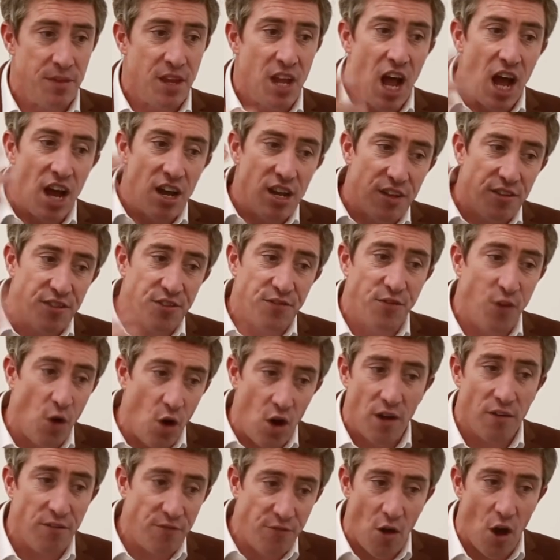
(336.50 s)
And the
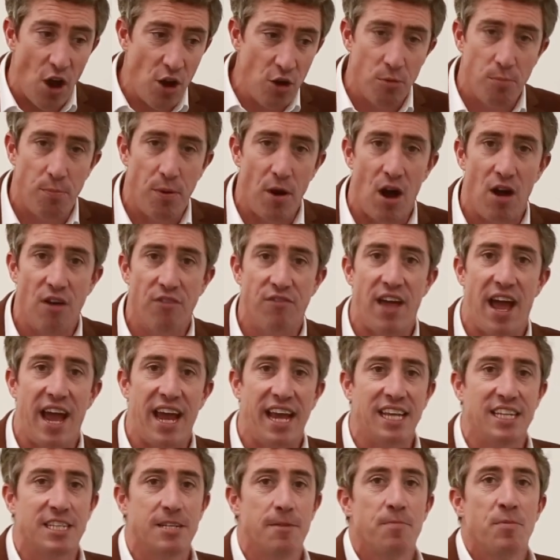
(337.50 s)
final part of
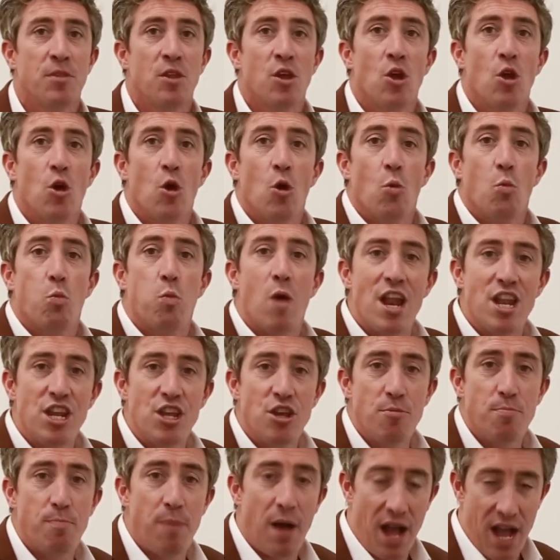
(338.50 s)
that is, when
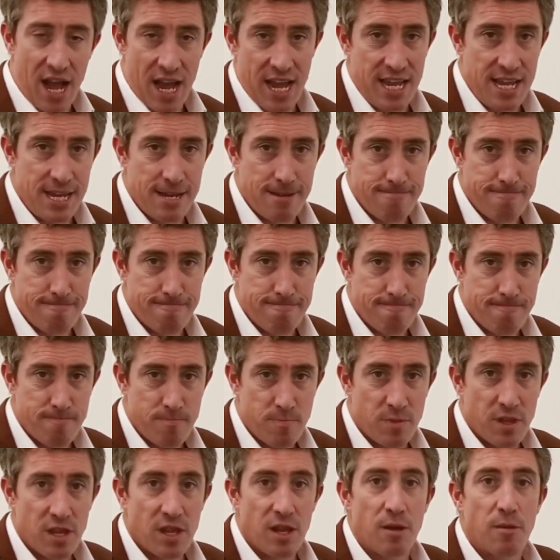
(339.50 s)
you pay,
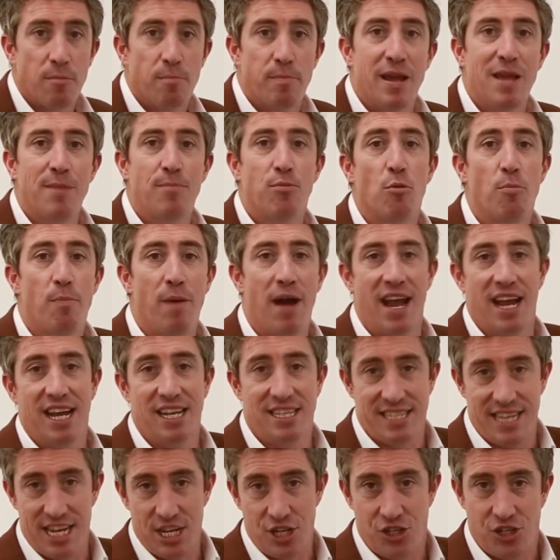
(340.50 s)
people pay
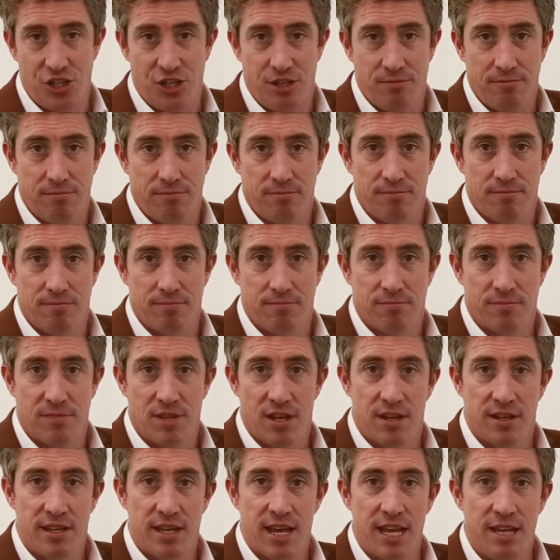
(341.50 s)
attention.
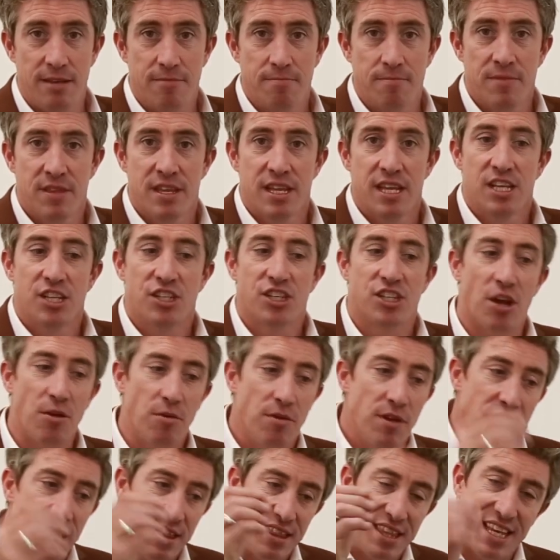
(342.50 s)
Okay?
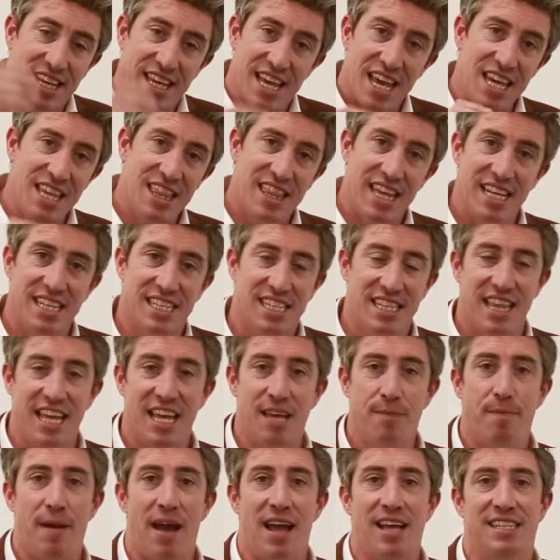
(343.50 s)
So the key thing to think
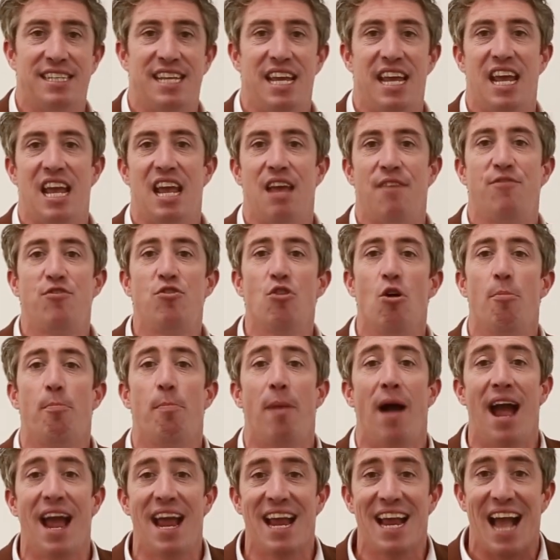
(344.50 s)
about is here, if you're
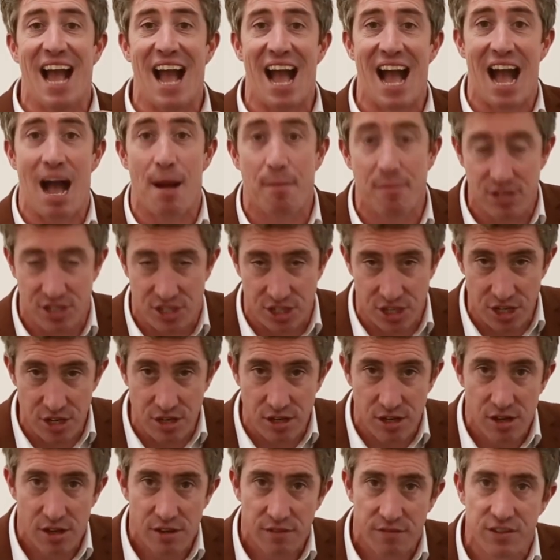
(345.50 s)
paying
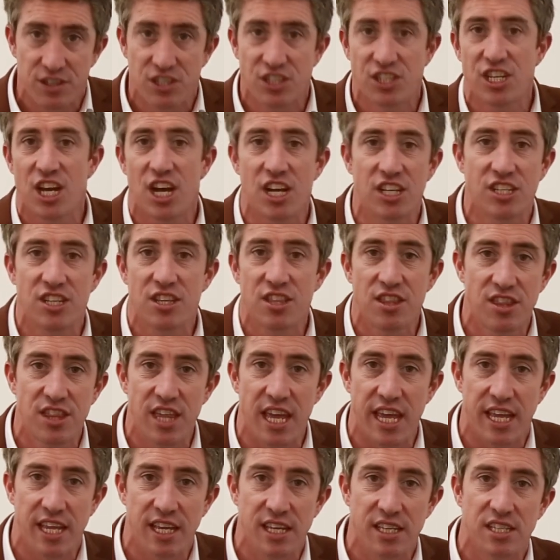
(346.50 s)
Amazon for certain
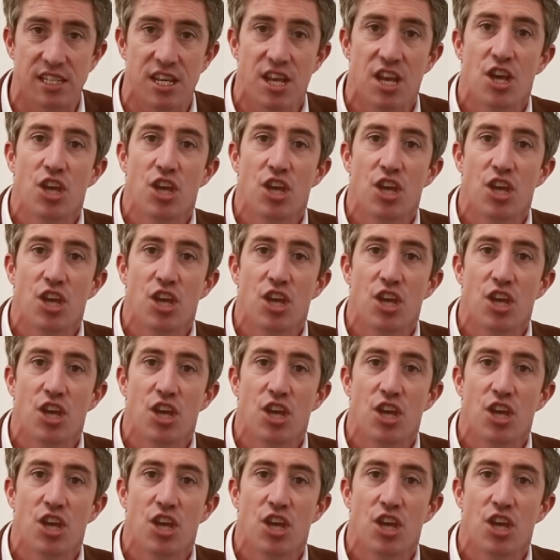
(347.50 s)
things,